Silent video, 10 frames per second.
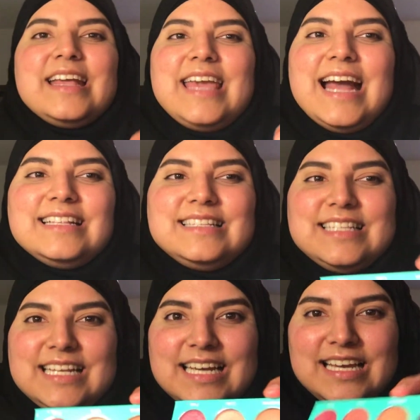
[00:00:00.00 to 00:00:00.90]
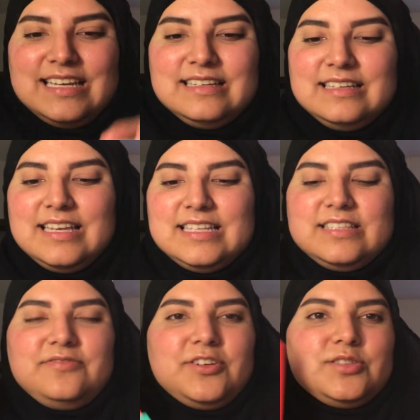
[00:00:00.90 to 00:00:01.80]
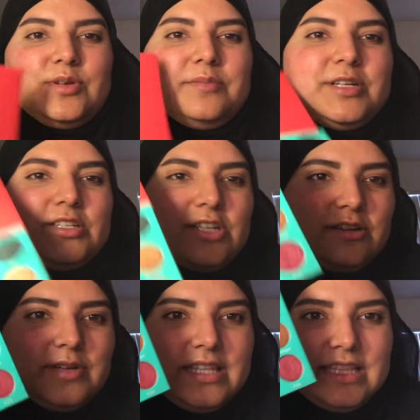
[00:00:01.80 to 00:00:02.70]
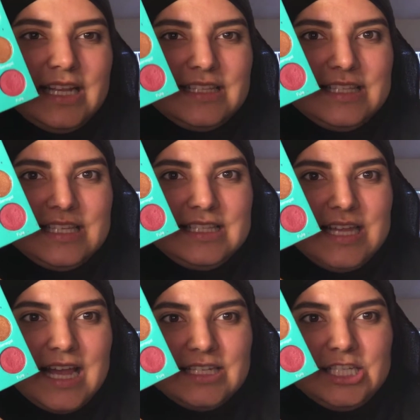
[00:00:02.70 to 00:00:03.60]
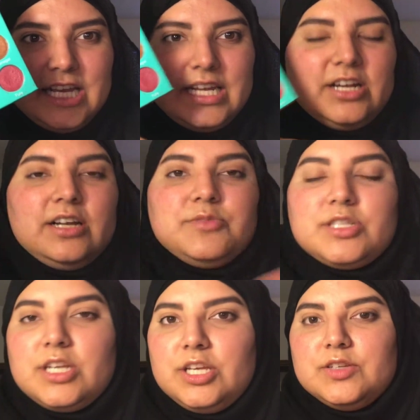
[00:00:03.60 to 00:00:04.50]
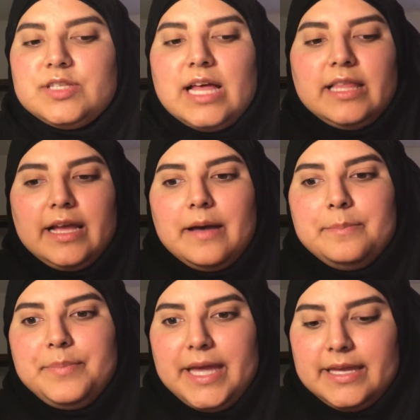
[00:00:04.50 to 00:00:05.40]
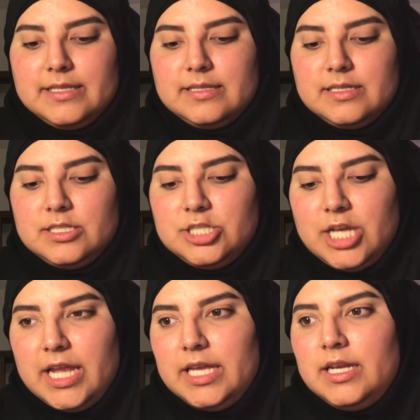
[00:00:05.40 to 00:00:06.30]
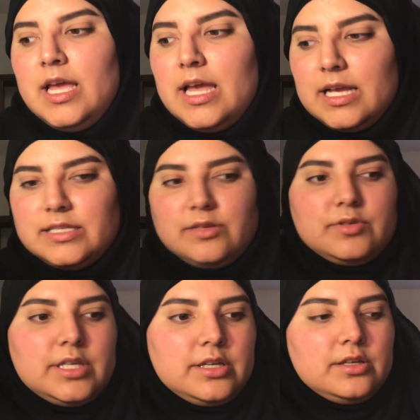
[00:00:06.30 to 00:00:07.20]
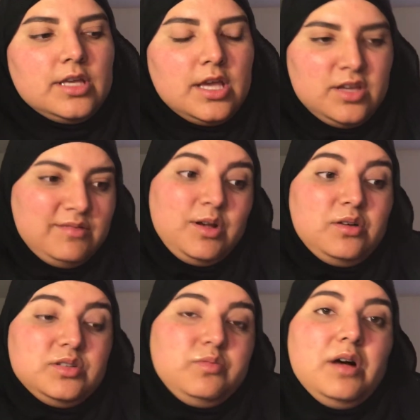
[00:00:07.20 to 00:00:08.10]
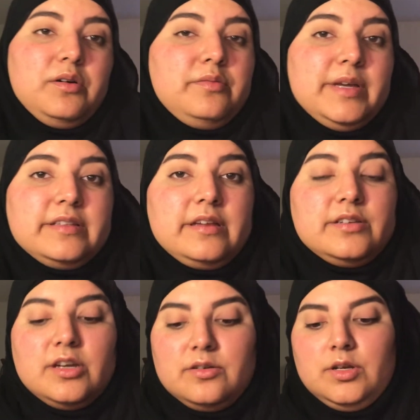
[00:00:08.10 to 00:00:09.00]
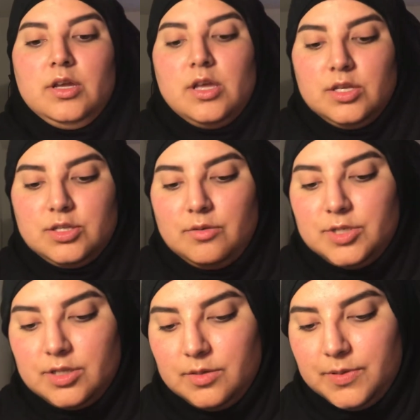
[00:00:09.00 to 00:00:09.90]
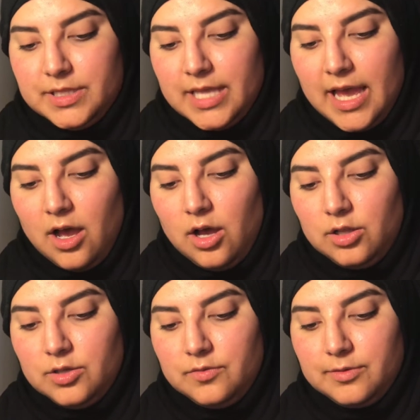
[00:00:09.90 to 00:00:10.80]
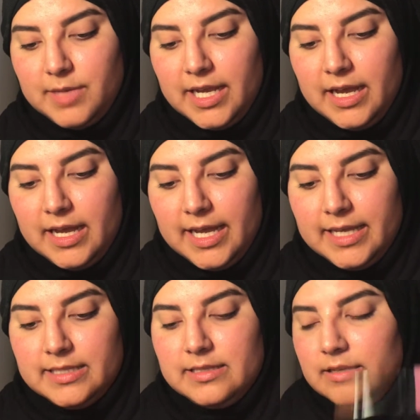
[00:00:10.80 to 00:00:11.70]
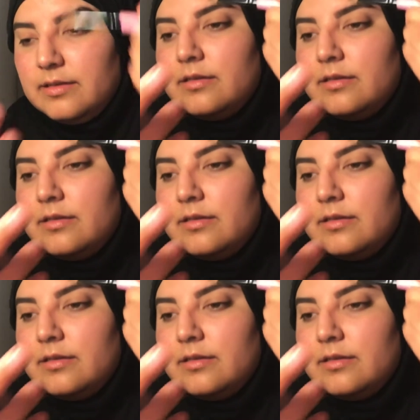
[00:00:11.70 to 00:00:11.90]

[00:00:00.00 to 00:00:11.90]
Katsina is the first one I'm going to start with, and that's this tan shade here, and I'm just going to use that like a base shade because it goes well with my skin tone. So I'm just going to put that all over my eyes.